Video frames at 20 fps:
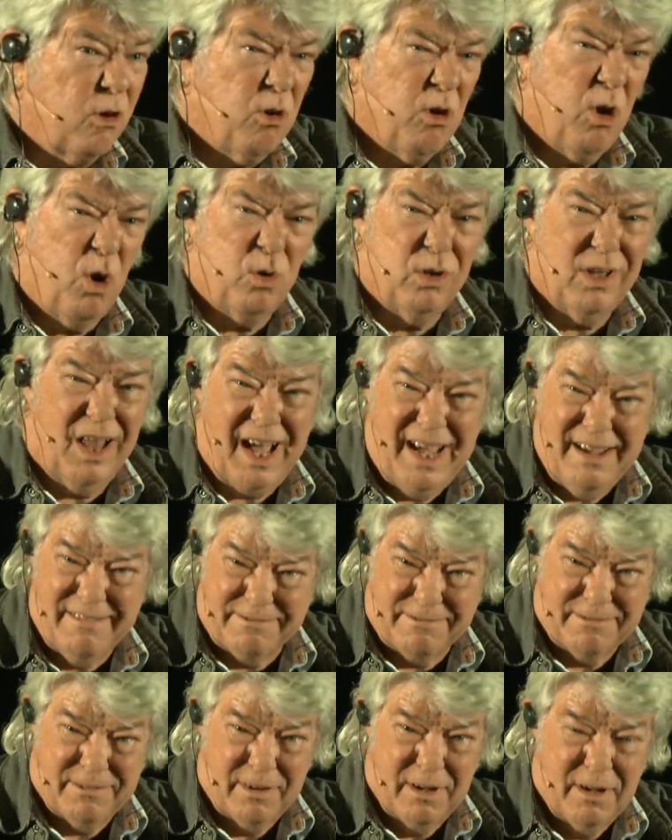her whole
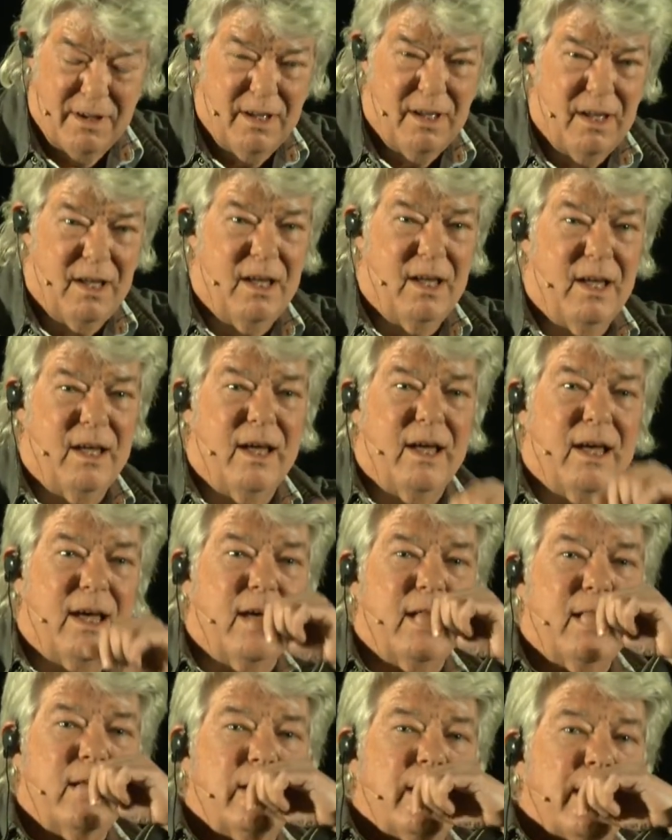life.
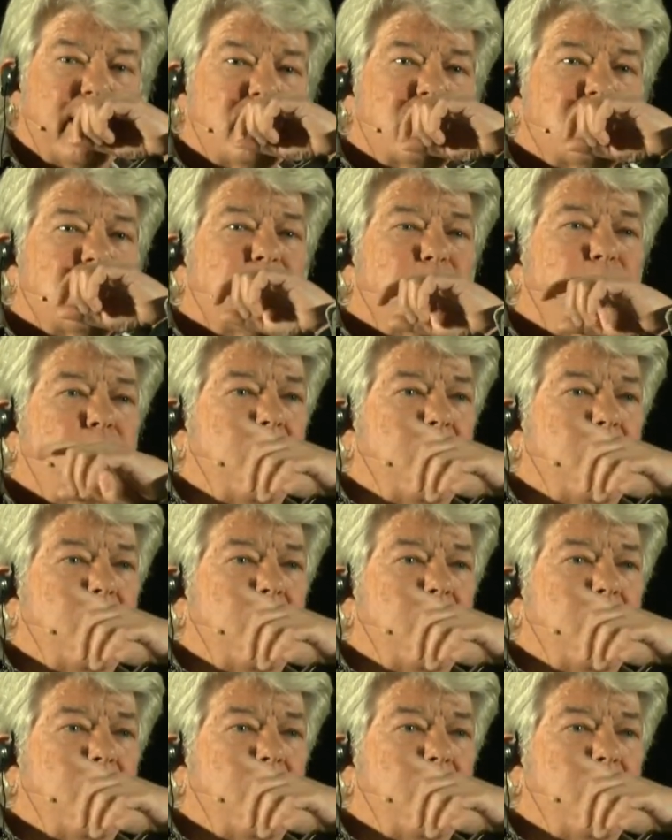And I said,